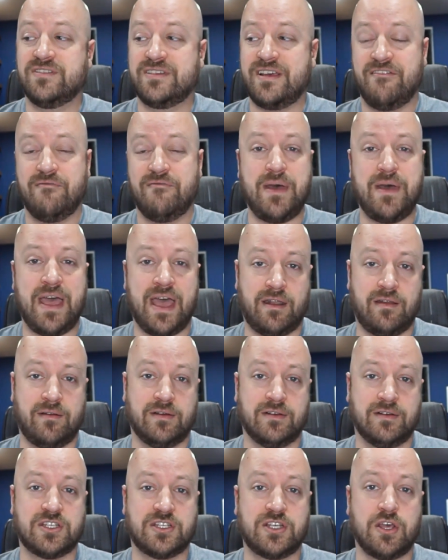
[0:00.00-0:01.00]
have been.
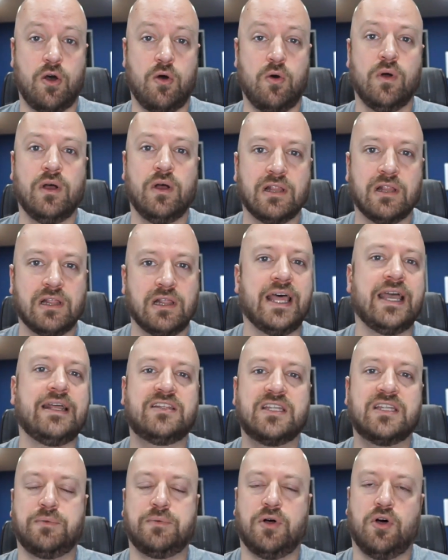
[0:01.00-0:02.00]
So link
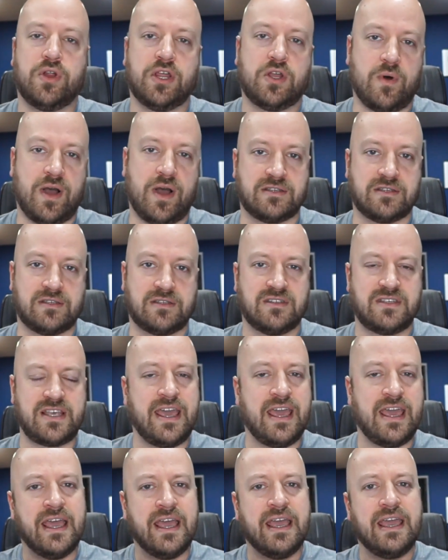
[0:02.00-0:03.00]
to the pull requests.
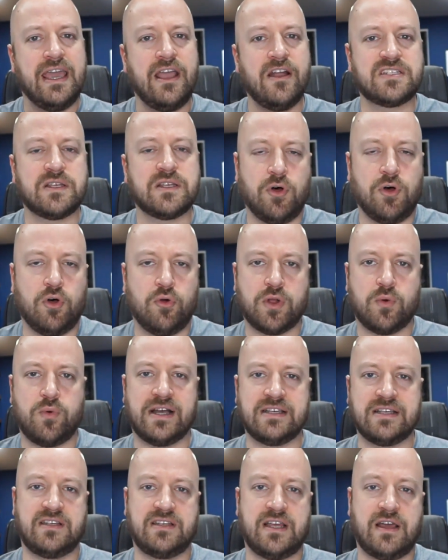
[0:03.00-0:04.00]
Say, here's the pull
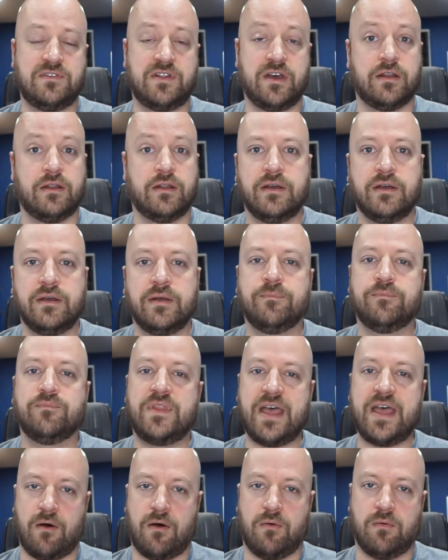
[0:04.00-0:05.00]
requests that I've done.
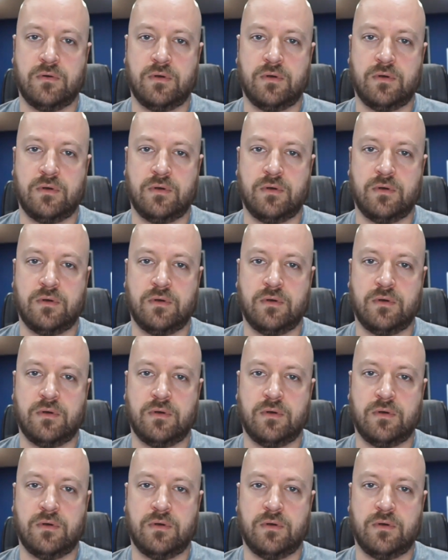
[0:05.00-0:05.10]
Now,